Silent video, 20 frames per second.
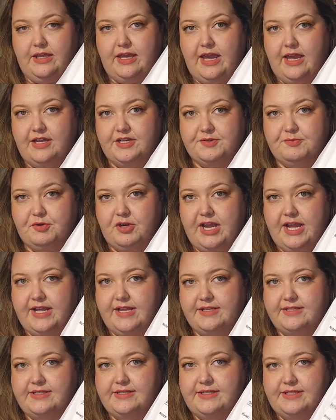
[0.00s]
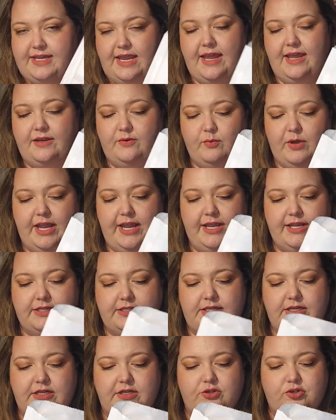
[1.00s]
Cashmerette Stanway
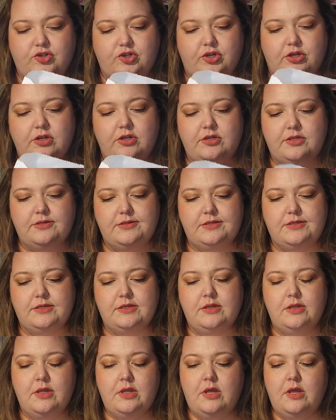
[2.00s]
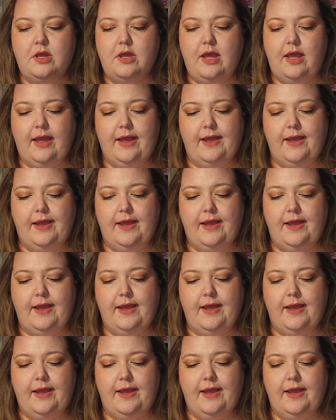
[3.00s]
t-shirt.